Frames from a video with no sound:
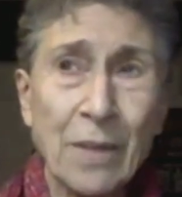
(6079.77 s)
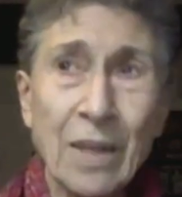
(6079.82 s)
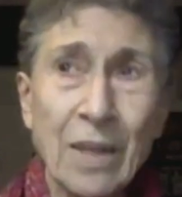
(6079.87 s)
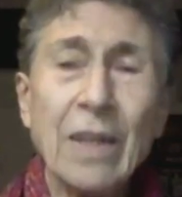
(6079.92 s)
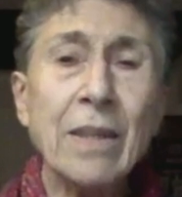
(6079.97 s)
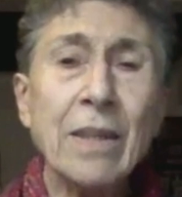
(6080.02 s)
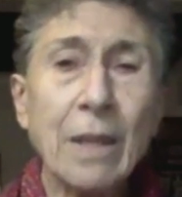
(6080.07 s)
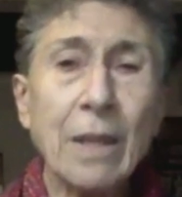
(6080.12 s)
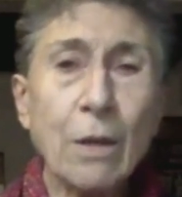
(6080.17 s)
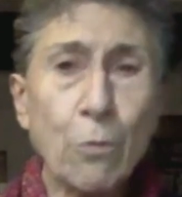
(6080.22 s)

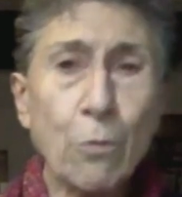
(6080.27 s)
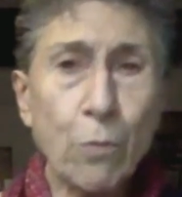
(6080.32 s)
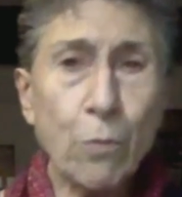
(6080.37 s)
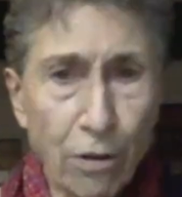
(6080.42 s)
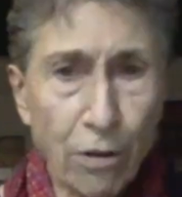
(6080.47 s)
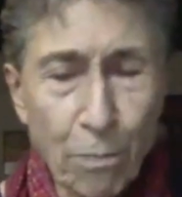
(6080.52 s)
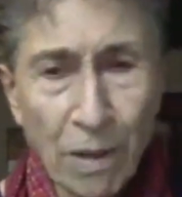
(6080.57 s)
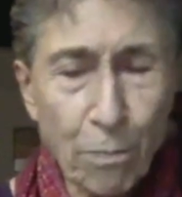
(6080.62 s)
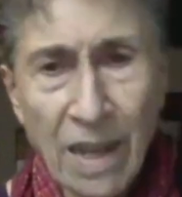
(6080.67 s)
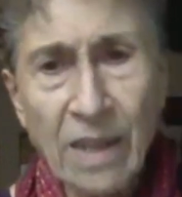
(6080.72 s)
in the way
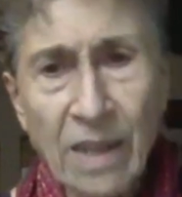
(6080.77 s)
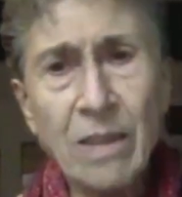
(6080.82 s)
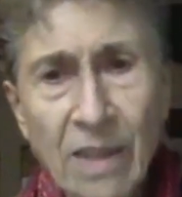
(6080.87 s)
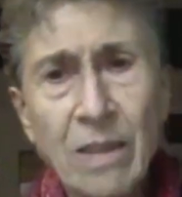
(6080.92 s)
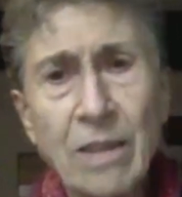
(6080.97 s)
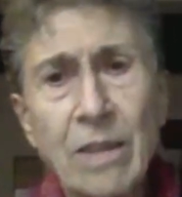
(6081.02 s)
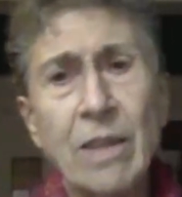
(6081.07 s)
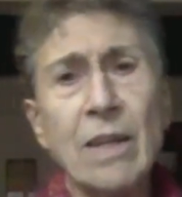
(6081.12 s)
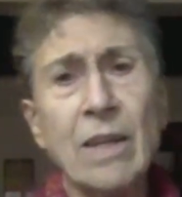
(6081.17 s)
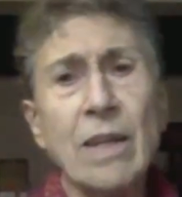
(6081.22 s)
of
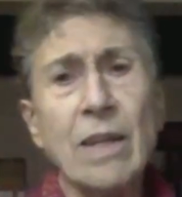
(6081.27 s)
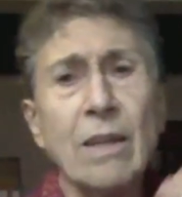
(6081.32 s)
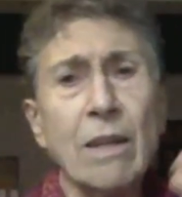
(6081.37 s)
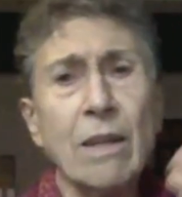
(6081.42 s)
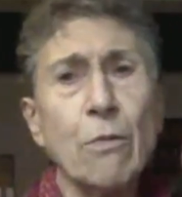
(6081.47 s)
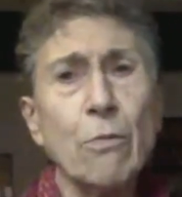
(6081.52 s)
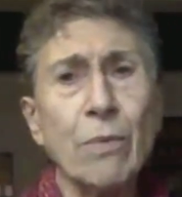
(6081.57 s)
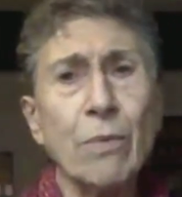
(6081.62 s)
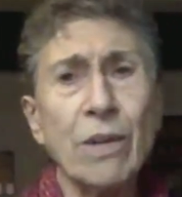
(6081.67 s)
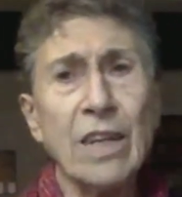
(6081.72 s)
planting, in
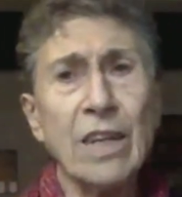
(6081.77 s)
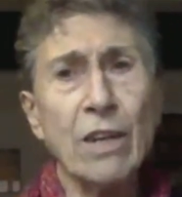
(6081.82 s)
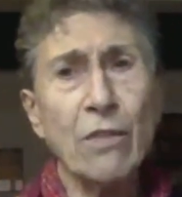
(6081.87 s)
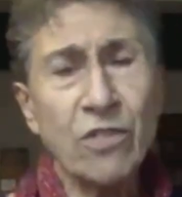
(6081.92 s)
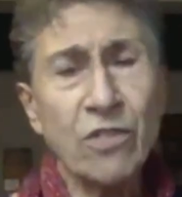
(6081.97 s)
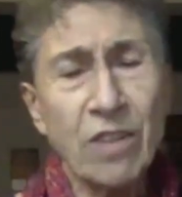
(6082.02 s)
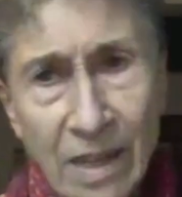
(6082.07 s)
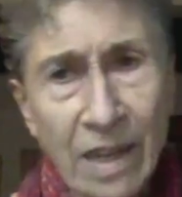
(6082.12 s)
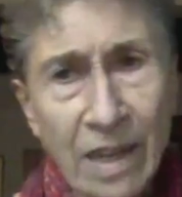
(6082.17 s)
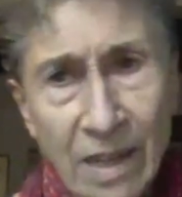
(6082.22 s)
the way of
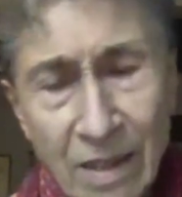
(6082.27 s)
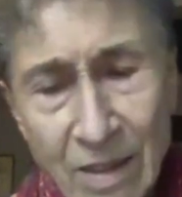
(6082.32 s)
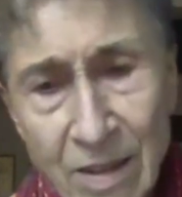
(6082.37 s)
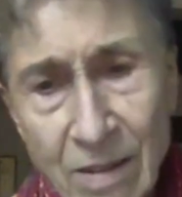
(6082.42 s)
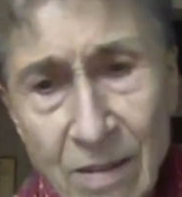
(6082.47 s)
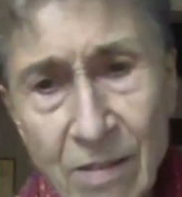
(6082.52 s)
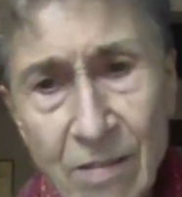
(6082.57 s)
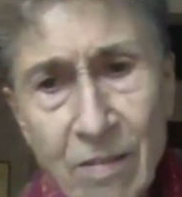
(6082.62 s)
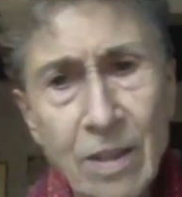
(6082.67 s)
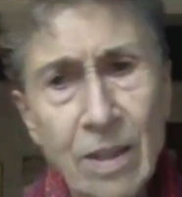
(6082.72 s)

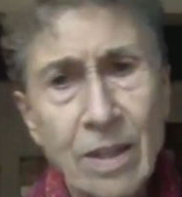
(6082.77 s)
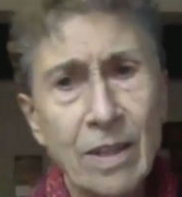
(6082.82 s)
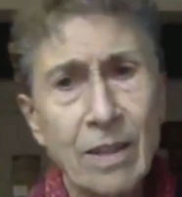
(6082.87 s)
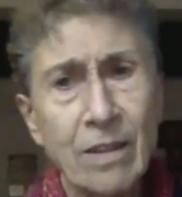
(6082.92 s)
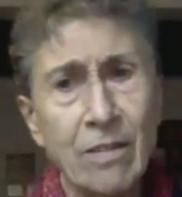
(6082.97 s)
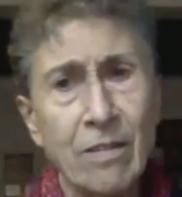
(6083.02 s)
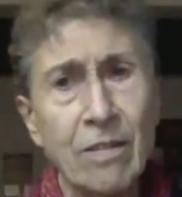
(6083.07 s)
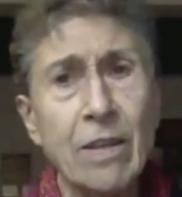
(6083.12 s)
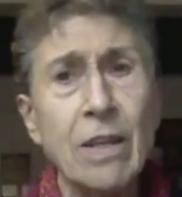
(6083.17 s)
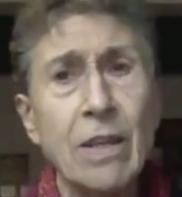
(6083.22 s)
selecting
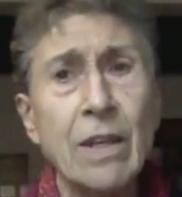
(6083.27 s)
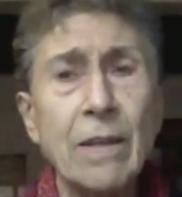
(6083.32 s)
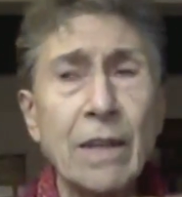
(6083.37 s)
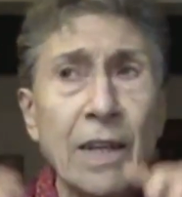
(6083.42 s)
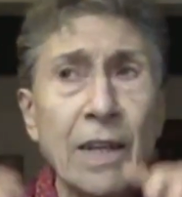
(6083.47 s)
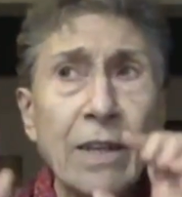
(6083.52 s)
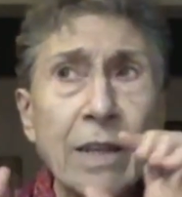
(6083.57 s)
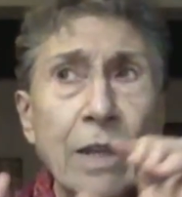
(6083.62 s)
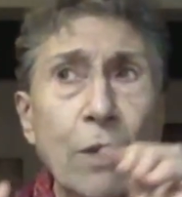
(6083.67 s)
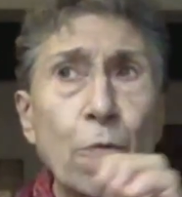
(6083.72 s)
seeds,
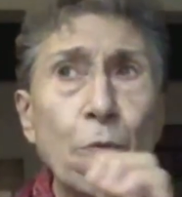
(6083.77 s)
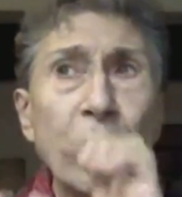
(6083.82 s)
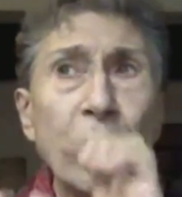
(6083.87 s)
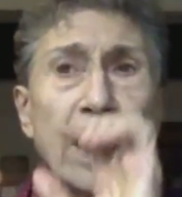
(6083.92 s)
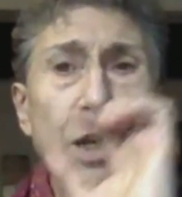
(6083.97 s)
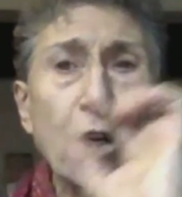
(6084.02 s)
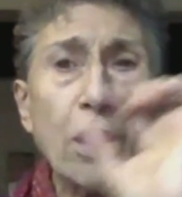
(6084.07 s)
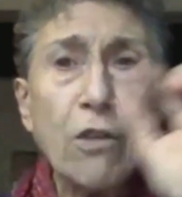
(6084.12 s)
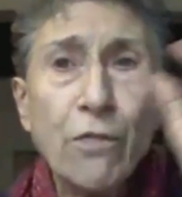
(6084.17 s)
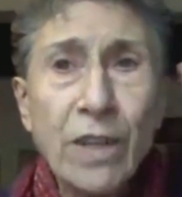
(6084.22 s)
in the
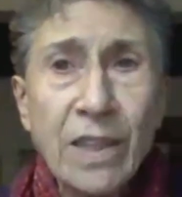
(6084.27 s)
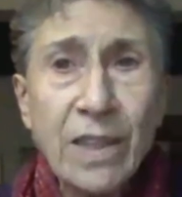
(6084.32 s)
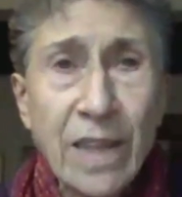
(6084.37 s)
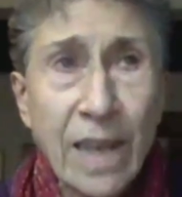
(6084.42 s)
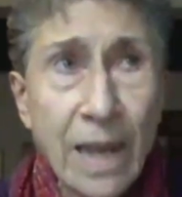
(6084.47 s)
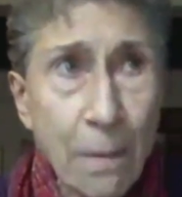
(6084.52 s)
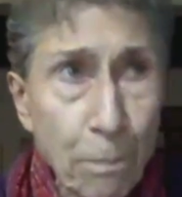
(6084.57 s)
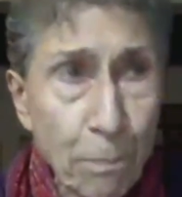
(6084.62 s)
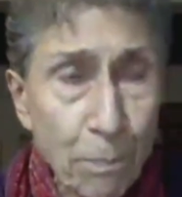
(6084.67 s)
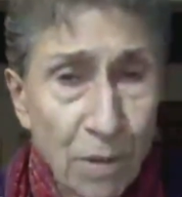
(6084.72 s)
way of
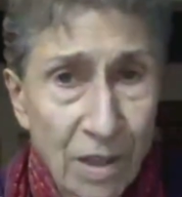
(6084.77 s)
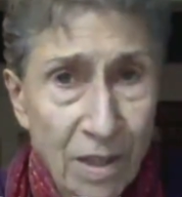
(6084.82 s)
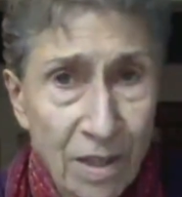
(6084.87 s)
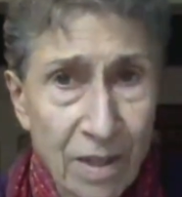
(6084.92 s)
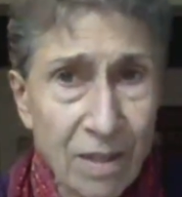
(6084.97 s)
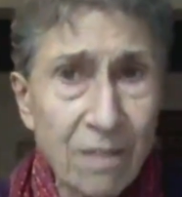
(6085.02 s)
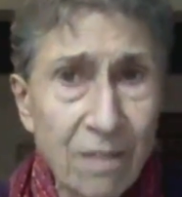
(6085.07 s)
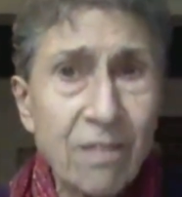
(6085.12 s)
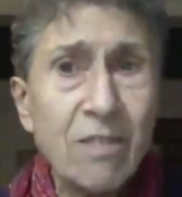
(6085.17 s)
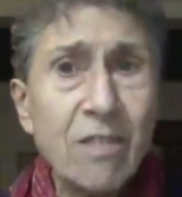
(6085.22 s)

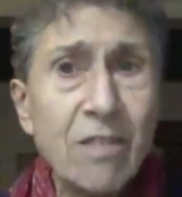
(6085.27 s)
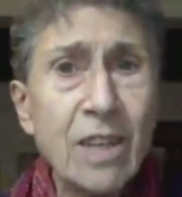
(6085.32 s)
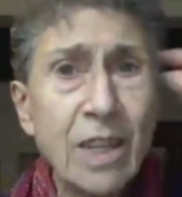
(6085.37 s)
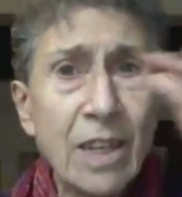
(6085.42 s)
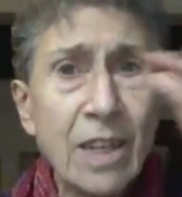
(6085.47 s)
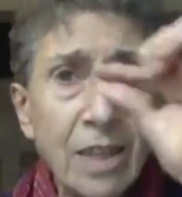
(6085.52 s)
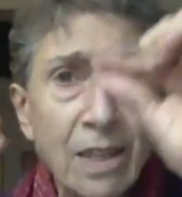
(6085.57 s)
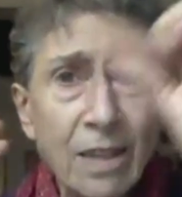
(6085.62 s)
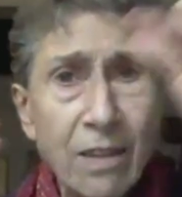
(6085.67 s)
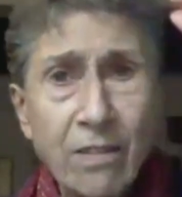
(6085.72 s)
adapting
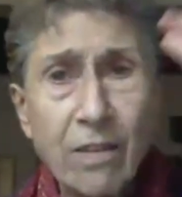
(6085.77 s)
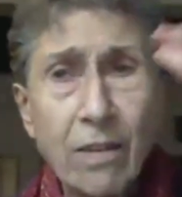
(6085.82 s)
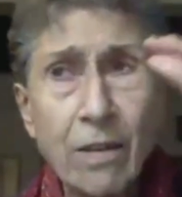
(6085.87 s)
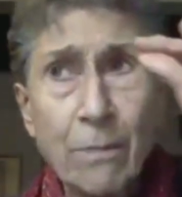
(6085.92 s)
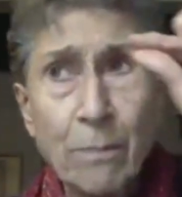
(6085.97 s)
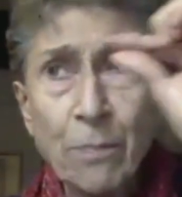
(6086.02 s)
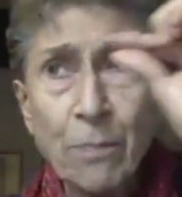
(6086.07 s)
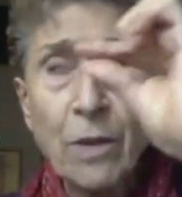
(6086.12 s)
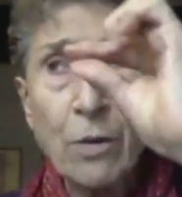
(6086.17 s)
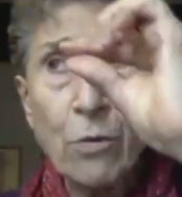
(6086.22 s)
seeds
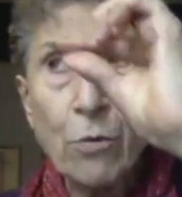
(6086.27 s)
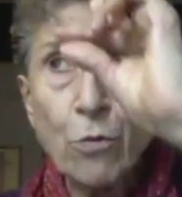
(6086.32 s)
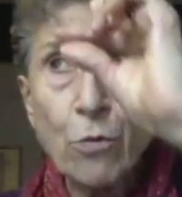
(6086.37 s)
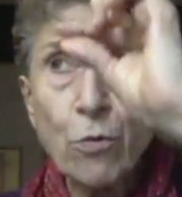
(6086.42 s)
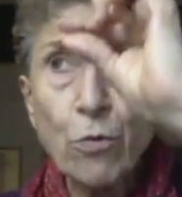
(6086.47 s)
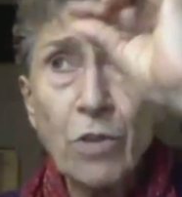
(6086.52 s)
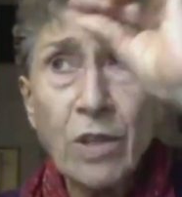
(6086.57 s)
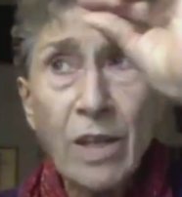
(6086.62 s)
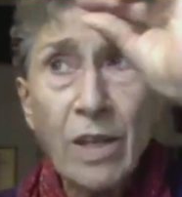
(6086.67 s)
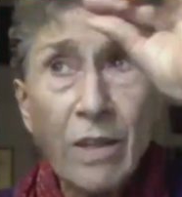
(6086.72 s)

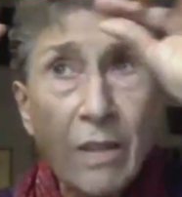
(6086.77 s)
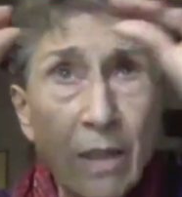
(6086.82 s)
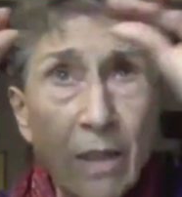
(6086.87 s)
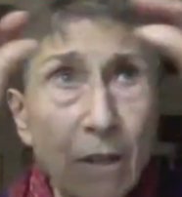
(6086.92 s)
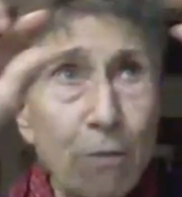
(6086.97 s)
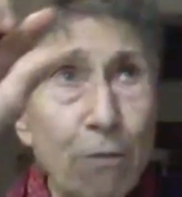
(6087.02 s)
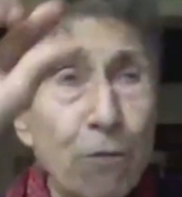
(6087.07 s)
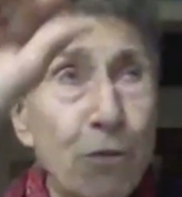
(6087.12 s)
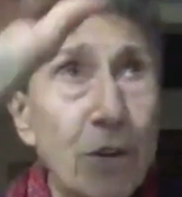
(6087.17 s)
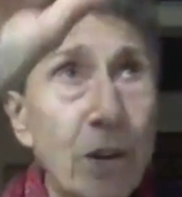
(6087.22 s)
to the
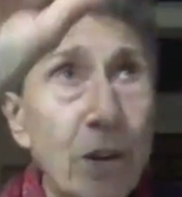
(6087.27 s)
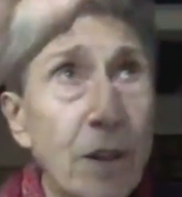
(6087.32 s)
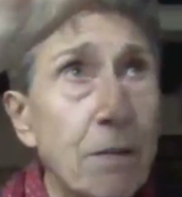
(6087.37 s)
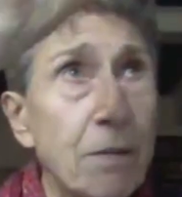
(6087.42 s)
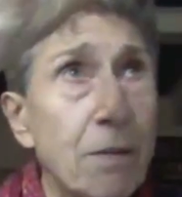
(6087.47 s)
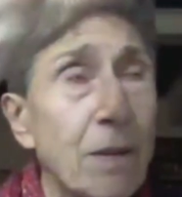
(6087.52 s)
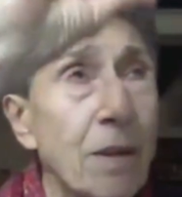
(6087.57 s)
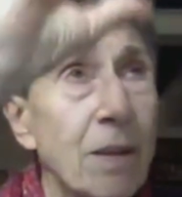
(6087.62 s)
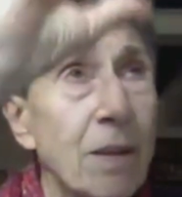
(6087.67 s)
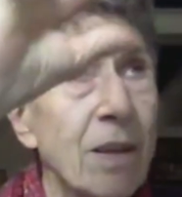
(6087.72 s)

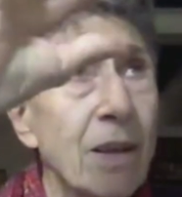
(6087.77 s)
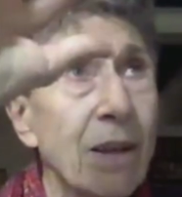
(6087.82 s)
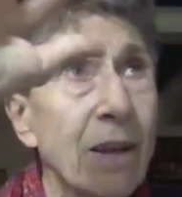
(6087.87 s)
different